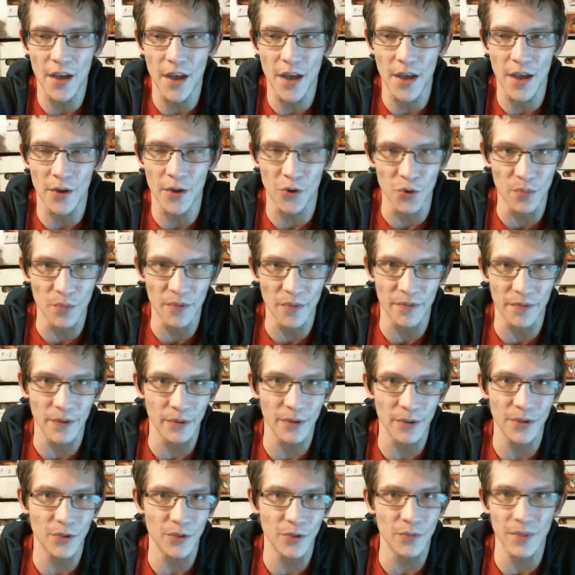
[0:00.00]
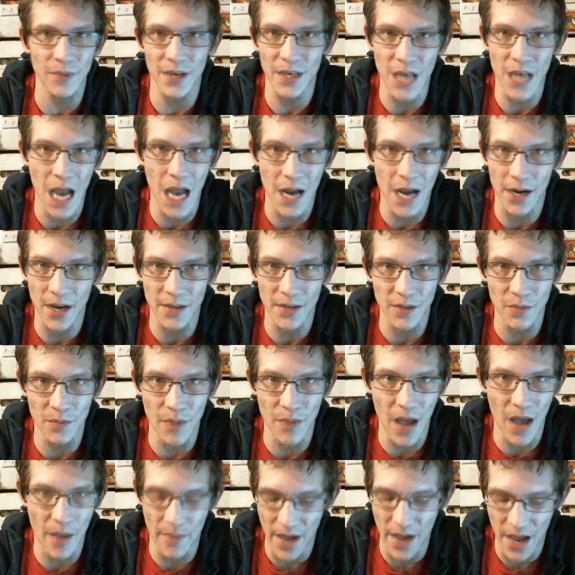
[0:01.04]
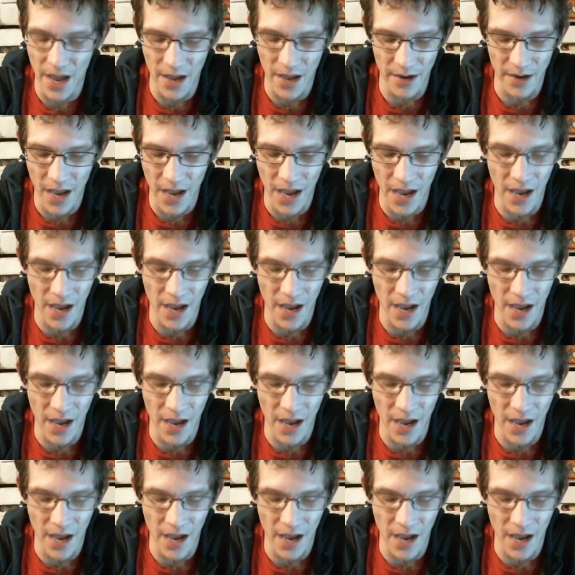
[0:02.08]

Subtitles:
a group of villains who've been antagonizing Batman